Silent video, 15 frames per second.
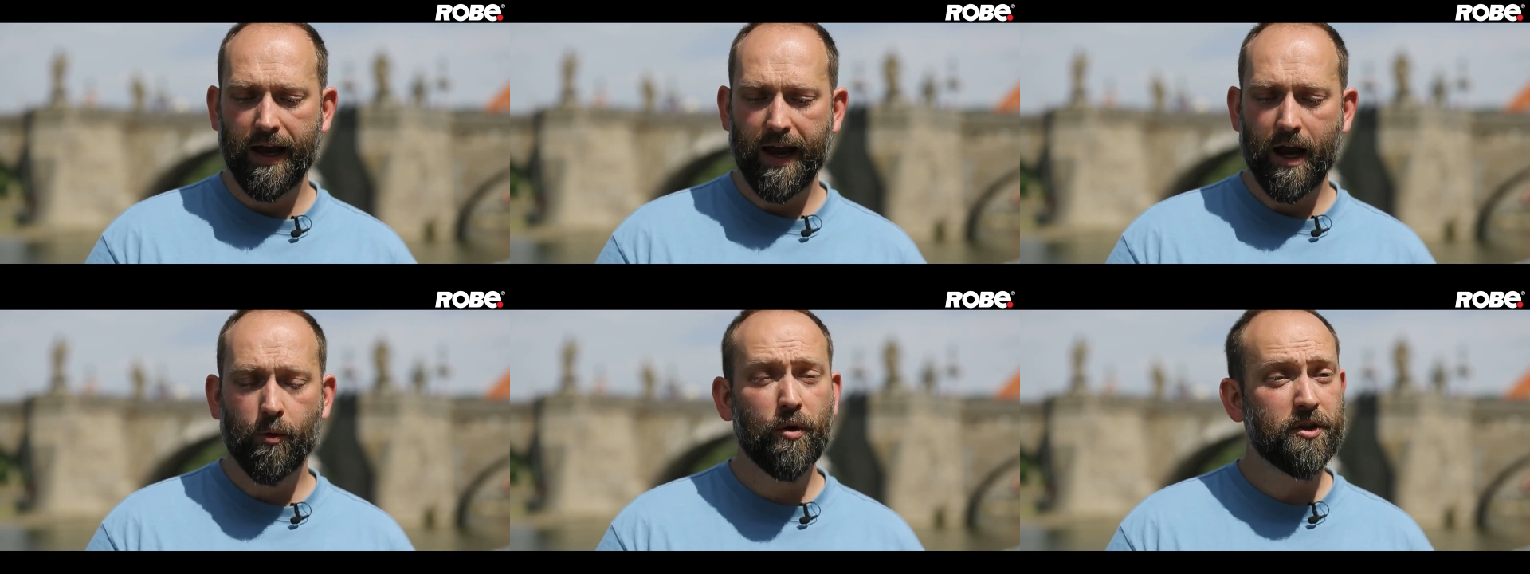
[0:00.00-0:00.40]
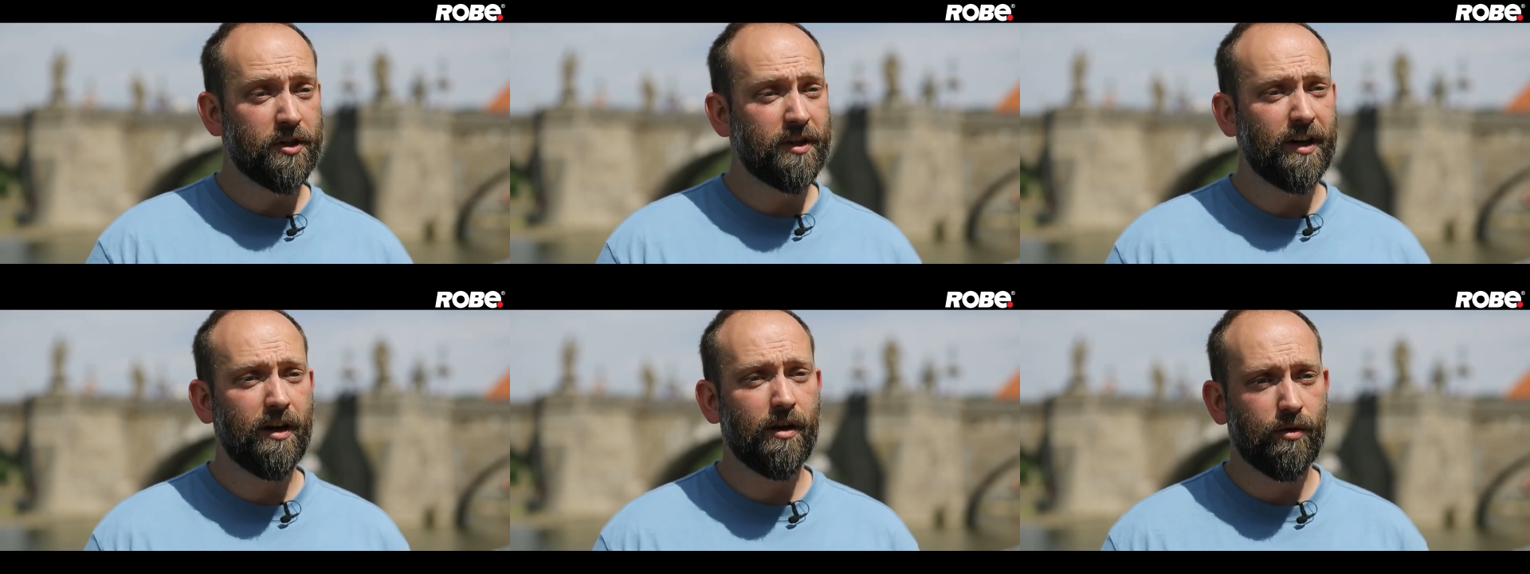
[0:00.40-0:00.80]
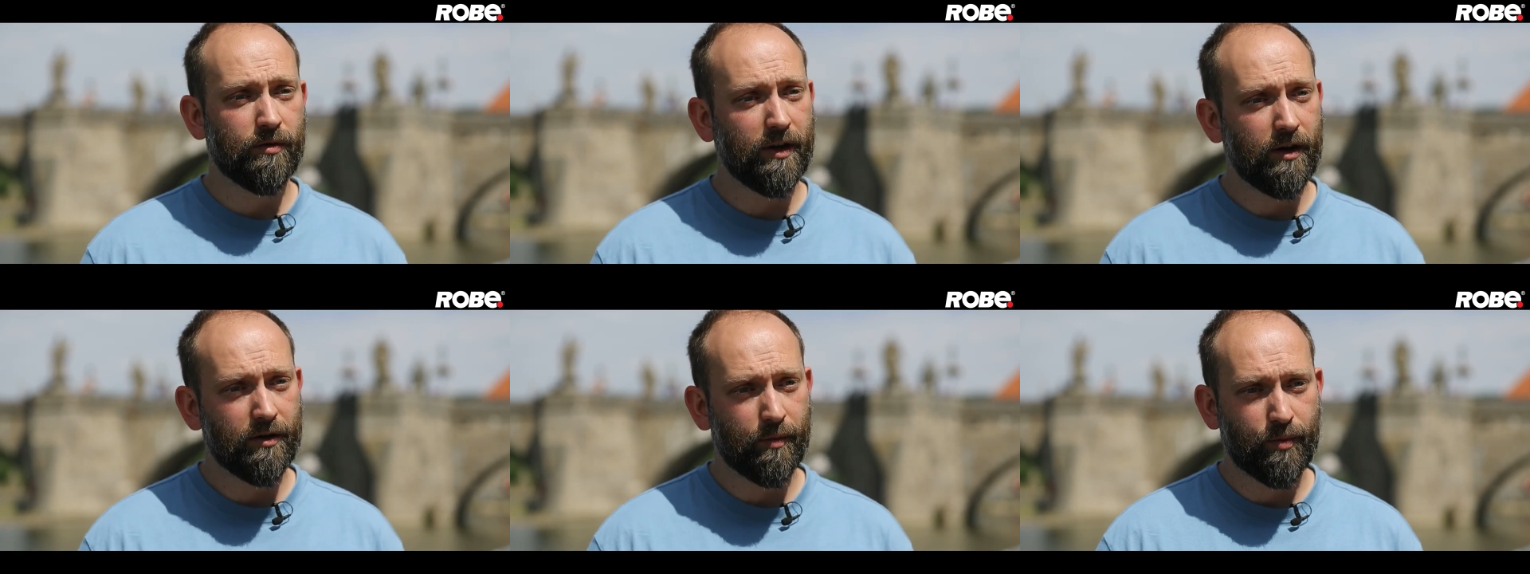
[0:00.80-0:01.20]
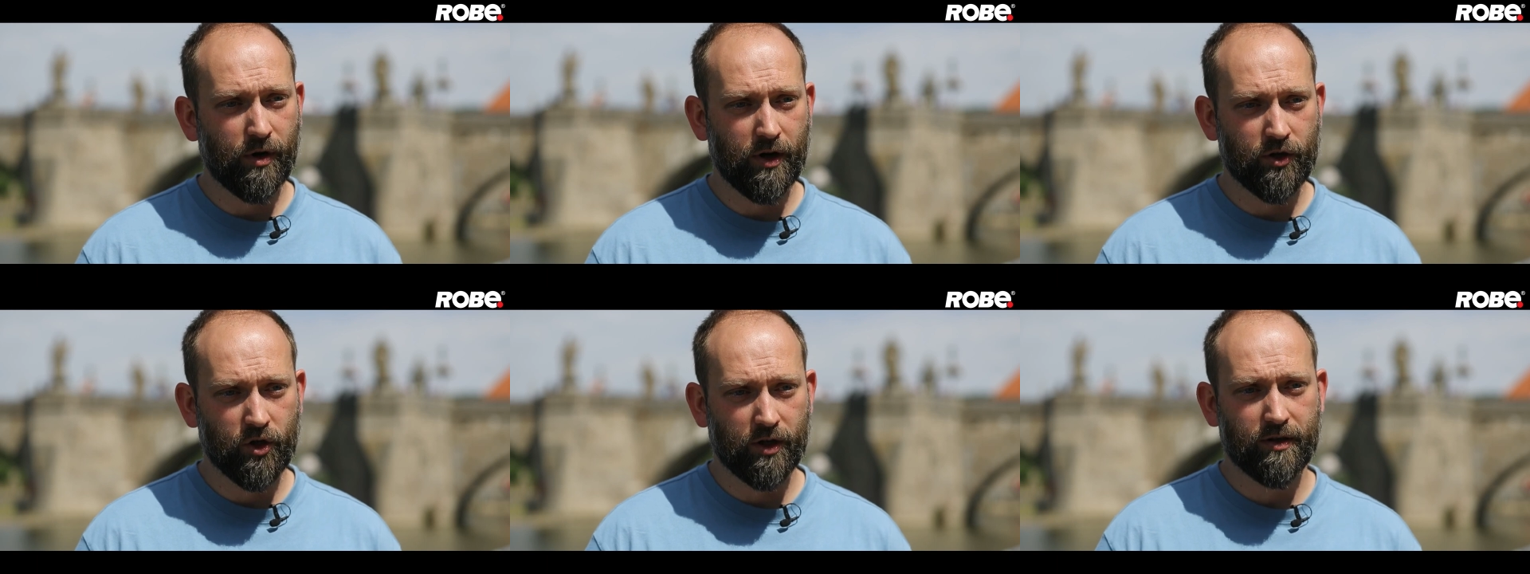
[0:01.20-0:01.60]
I wasn't alone on the
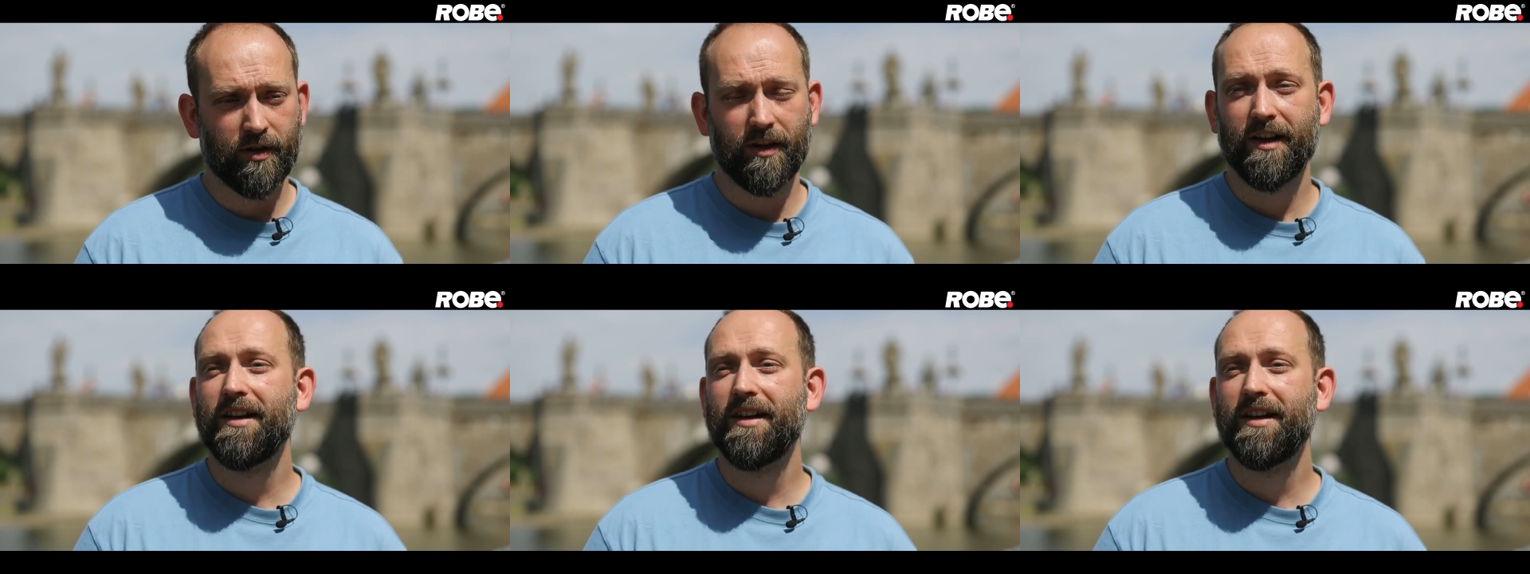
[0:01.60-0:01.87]
project.